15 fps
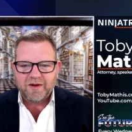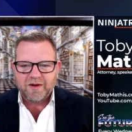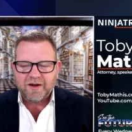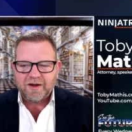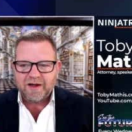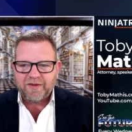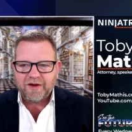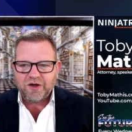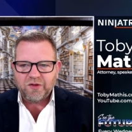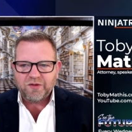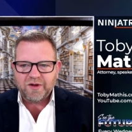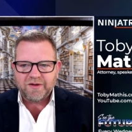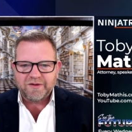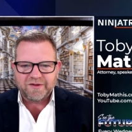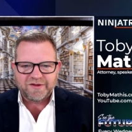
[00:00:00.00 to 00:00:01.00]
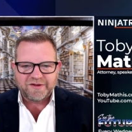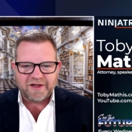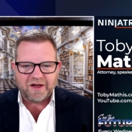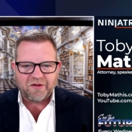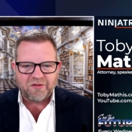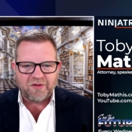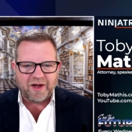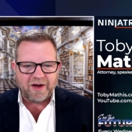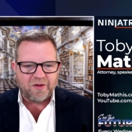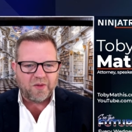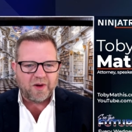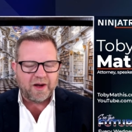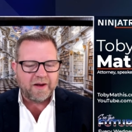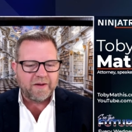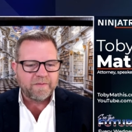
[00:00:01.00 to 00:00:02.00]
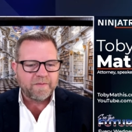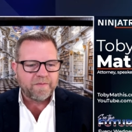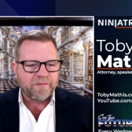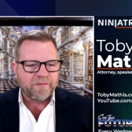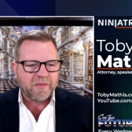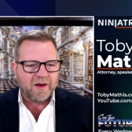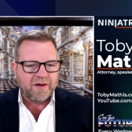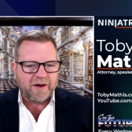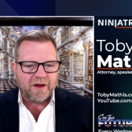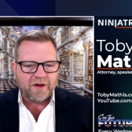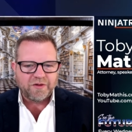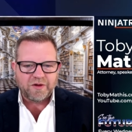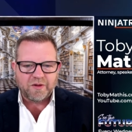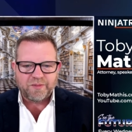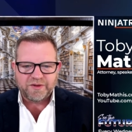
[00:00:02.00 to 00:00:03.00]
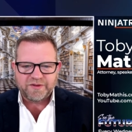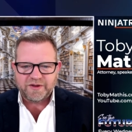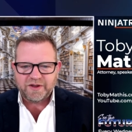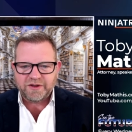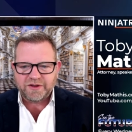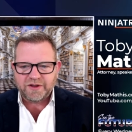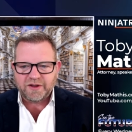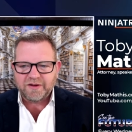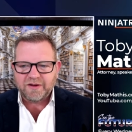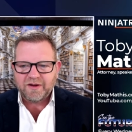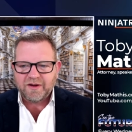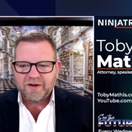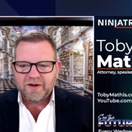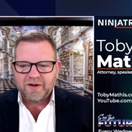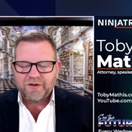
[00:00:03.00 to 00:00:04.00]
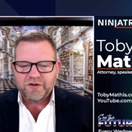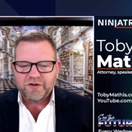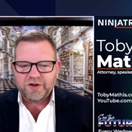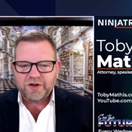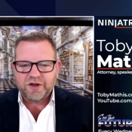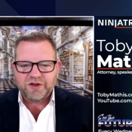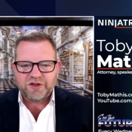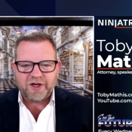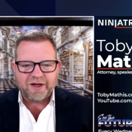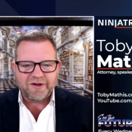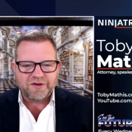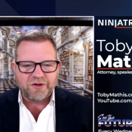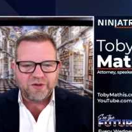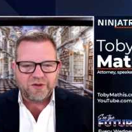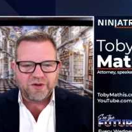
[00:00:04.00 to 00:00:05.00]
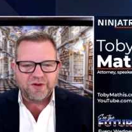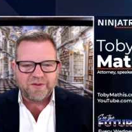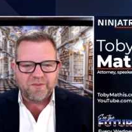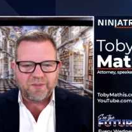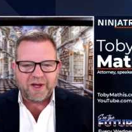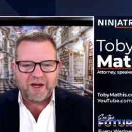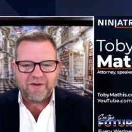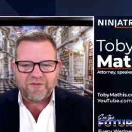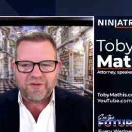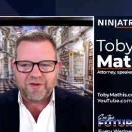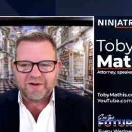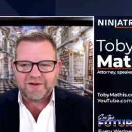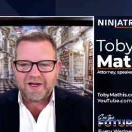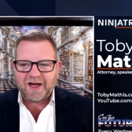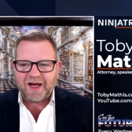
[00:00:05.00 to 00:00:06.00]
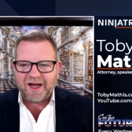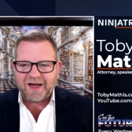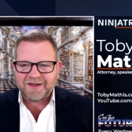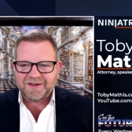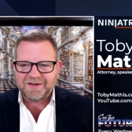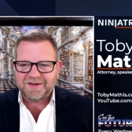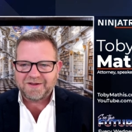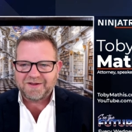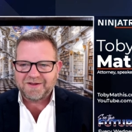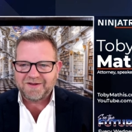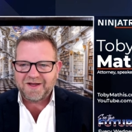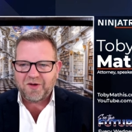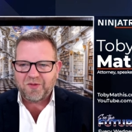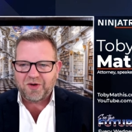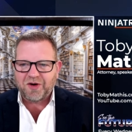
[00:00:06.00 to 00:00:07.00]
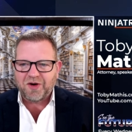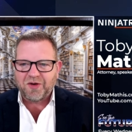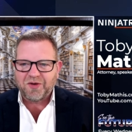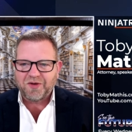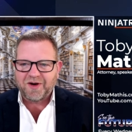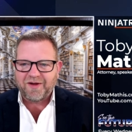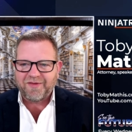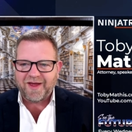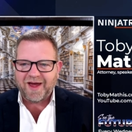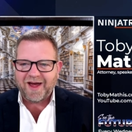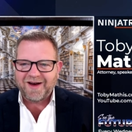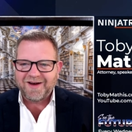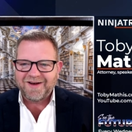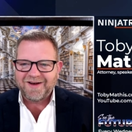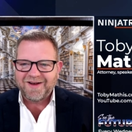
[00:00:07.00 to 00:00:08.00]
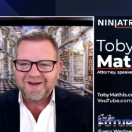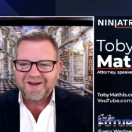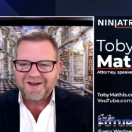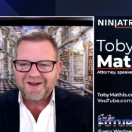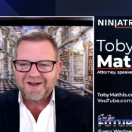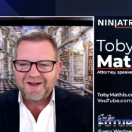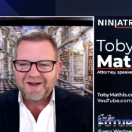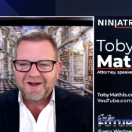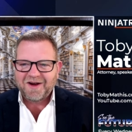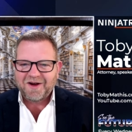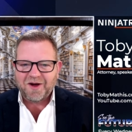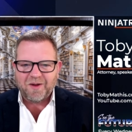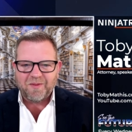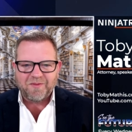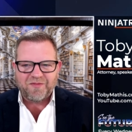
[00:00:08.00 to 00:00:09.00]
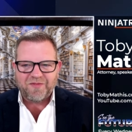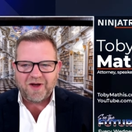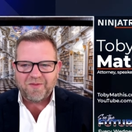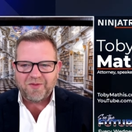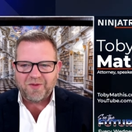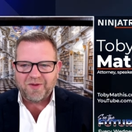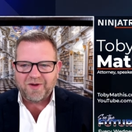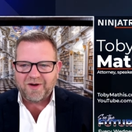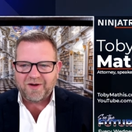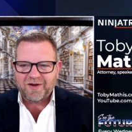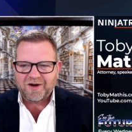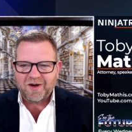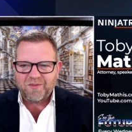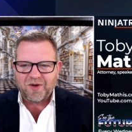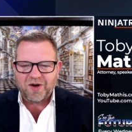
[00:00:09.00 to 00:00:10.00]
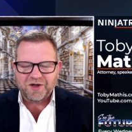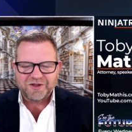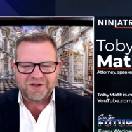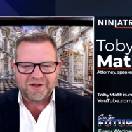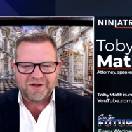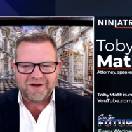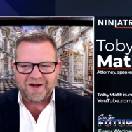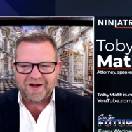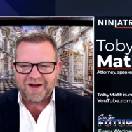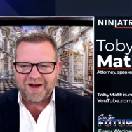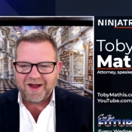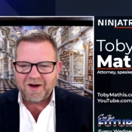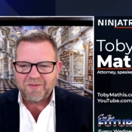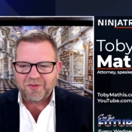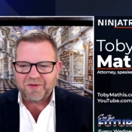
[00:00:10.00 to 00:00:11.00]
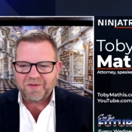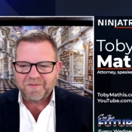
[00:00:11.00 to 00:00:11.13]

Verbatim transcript: and then you didn't sell right away and you held your position, there's a good chance you couldn't pay for the taxes that were owed on that come February, uh, come March and uh, April.